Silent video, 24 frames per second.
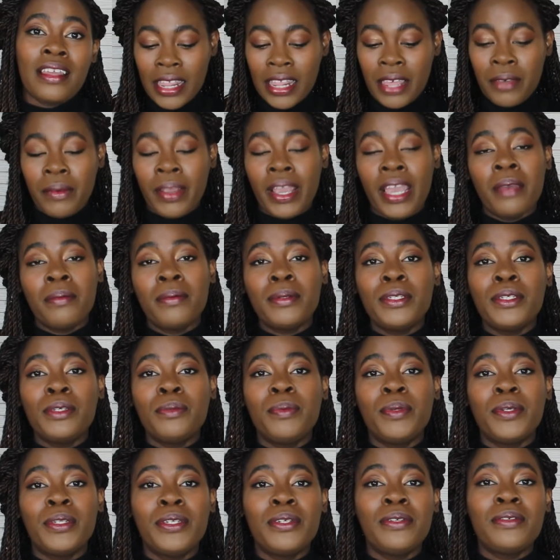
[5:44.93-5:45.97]
and they were able to
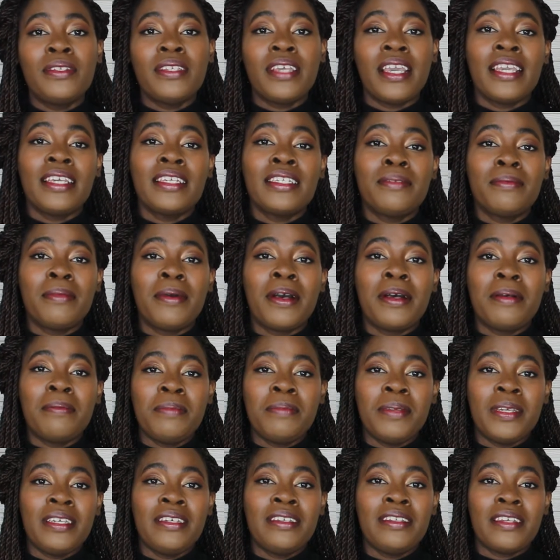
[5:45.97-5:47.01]
produce a small
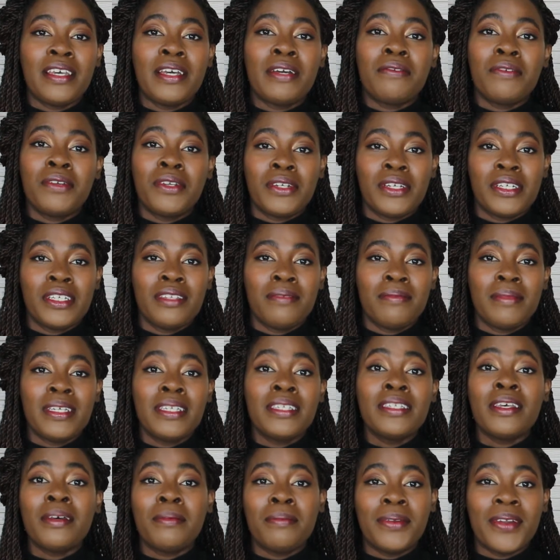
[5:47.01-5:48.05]
piece of
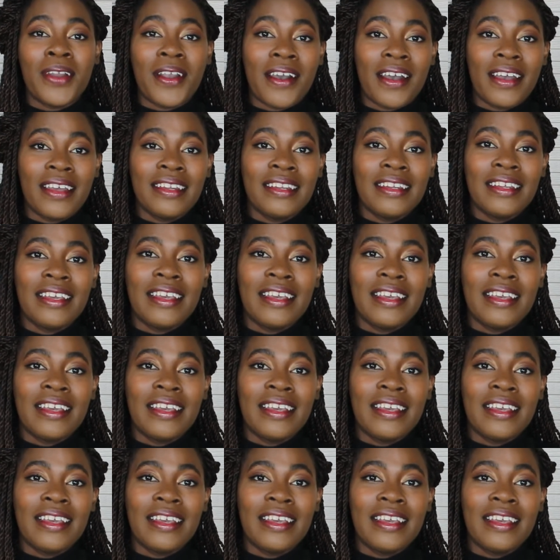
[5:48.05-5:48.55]
Christmas abroad.